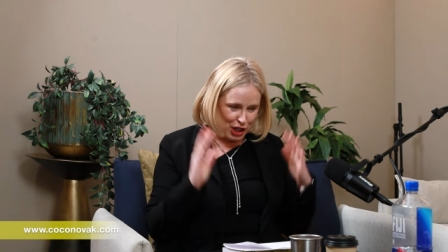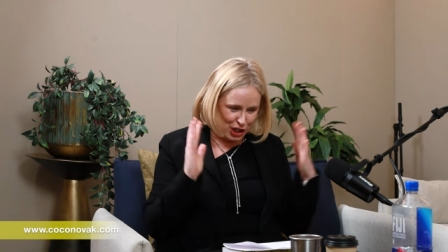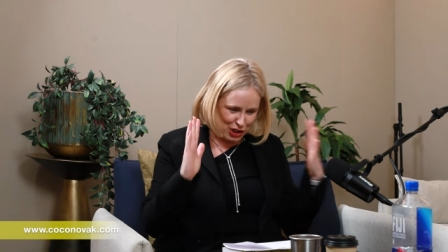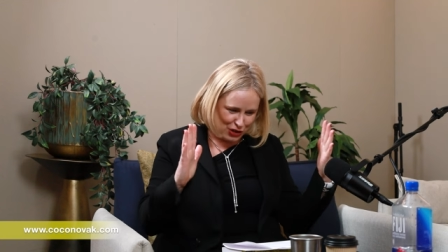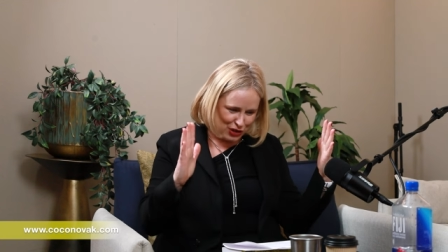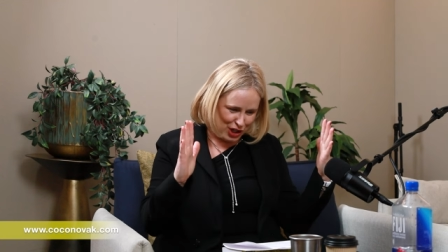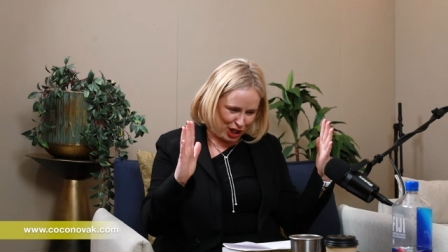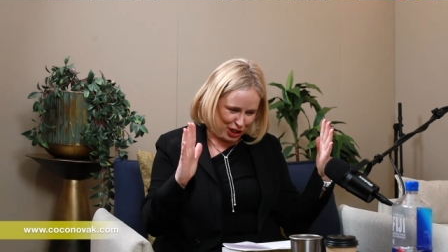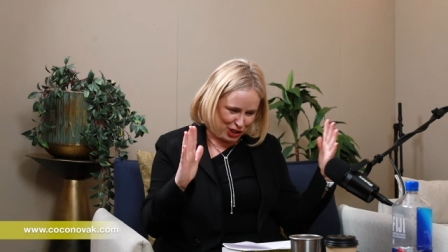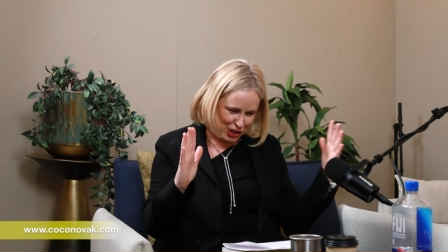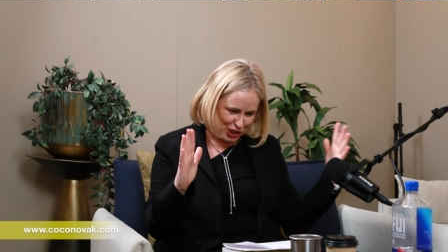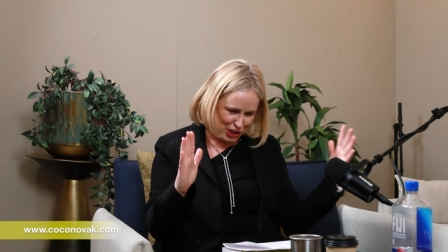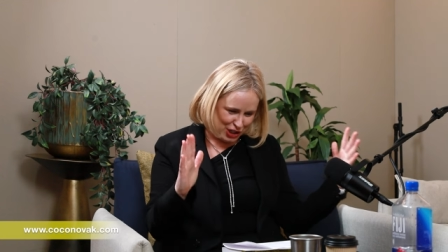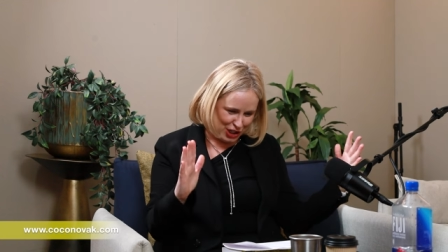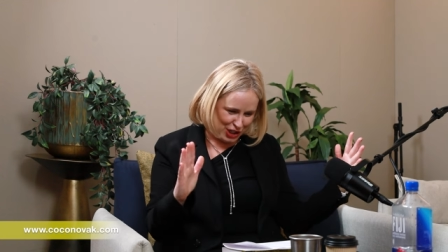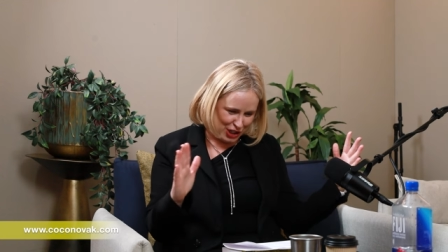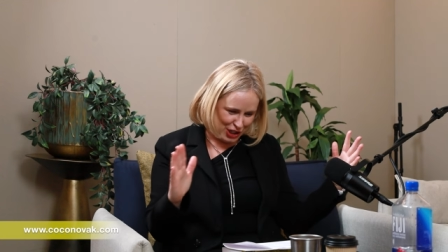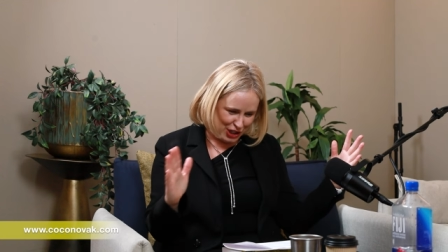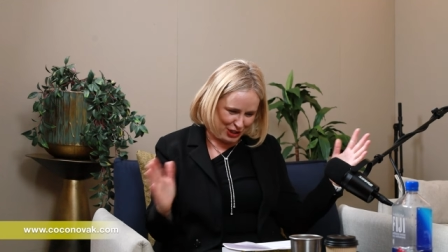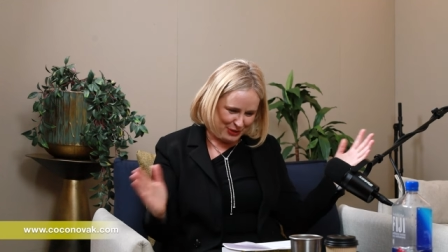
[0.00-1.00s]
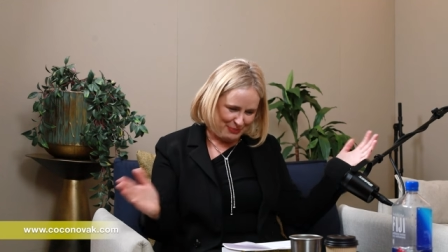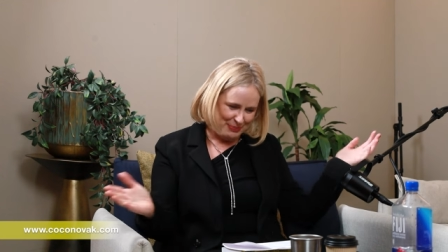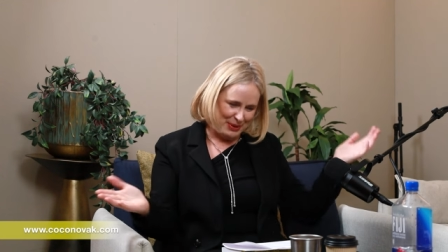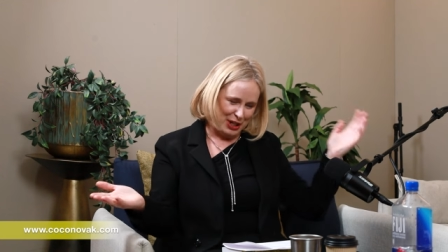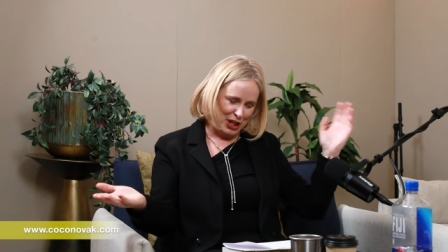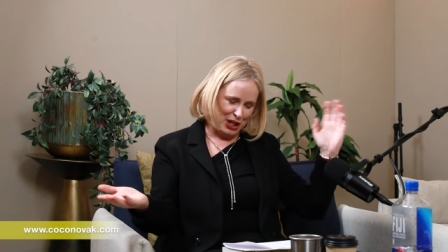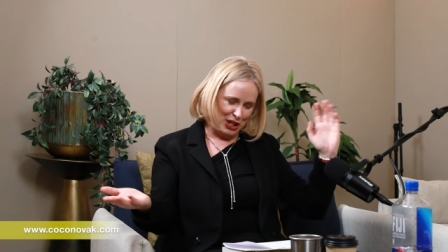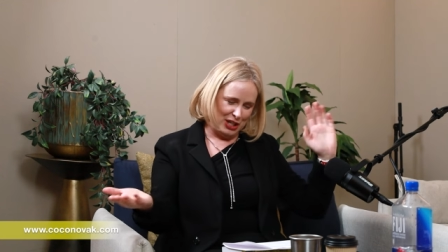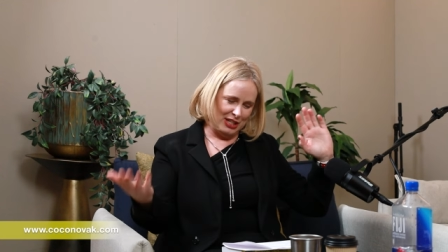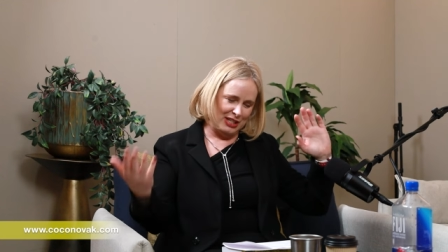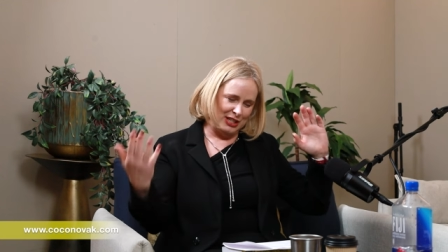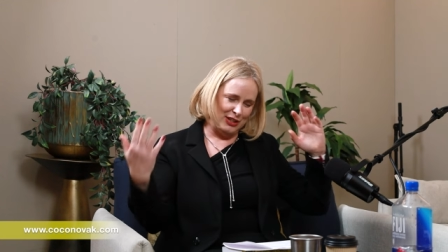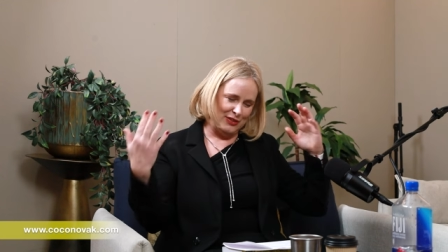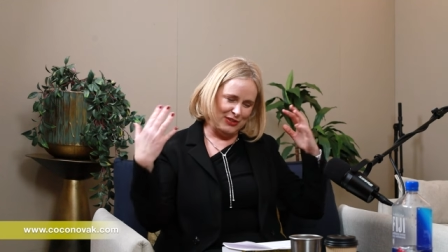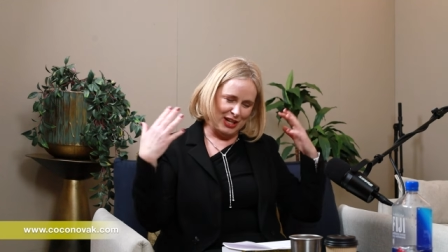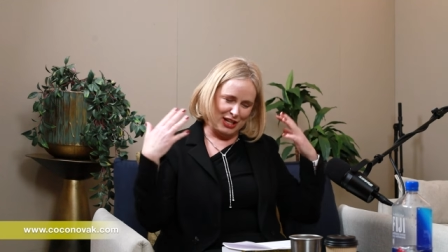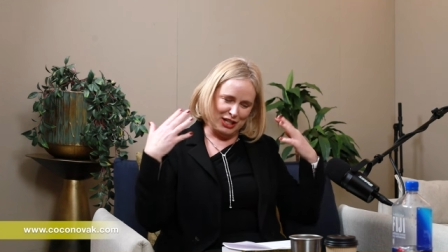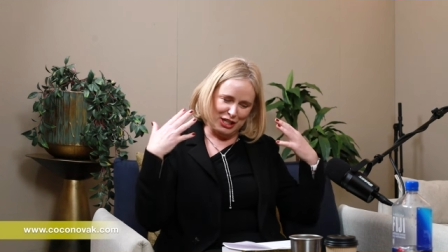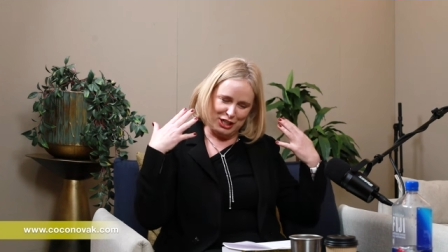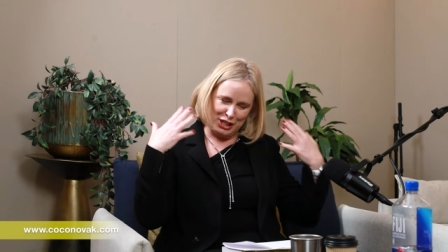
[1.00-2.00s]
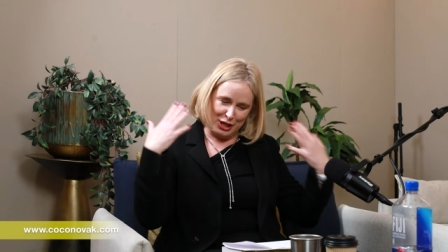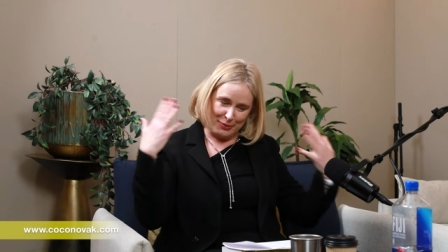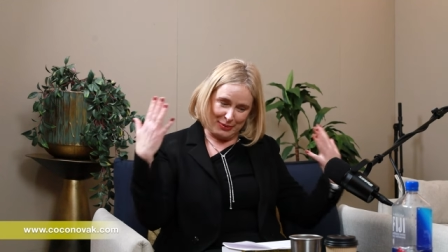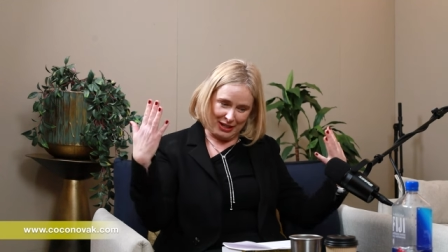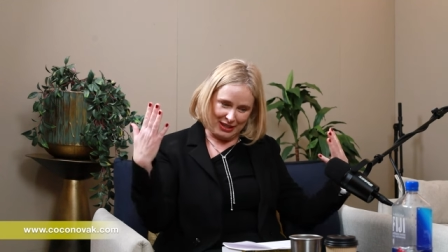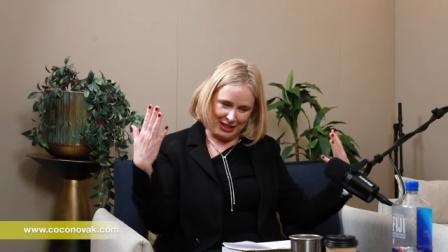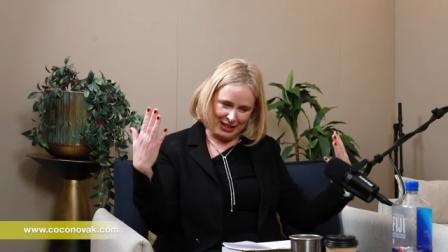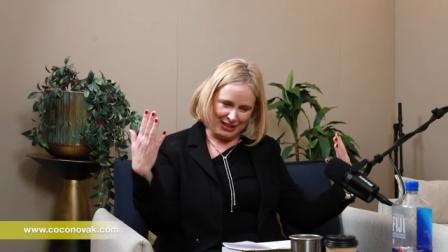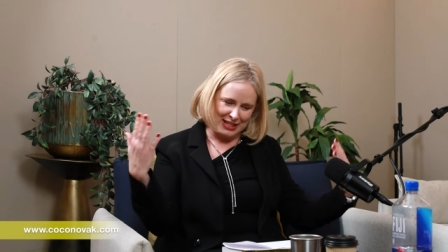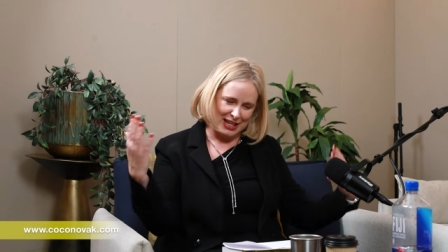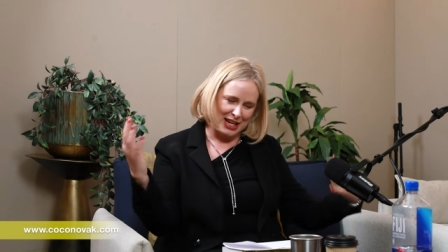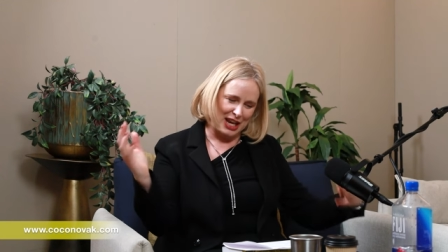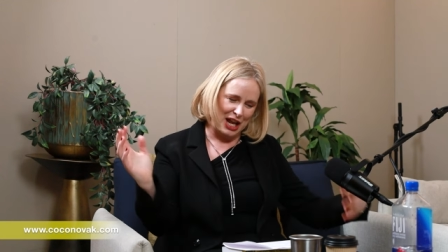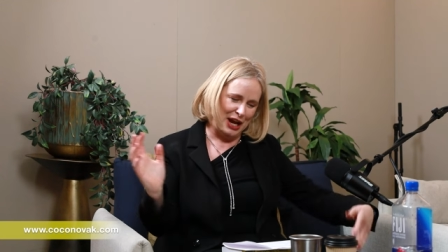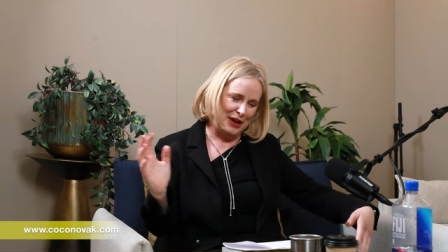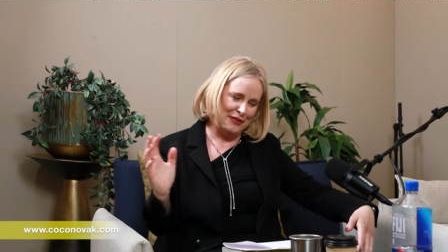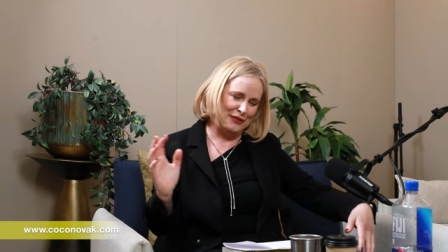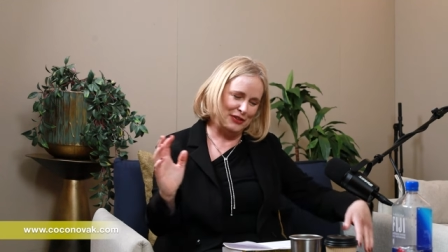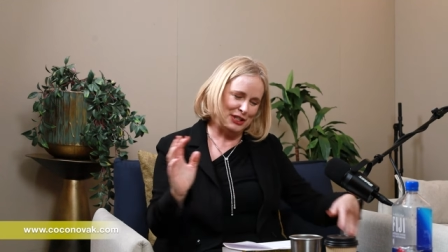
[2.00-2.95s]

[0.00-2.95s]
introduction to you because you've done so many things in life.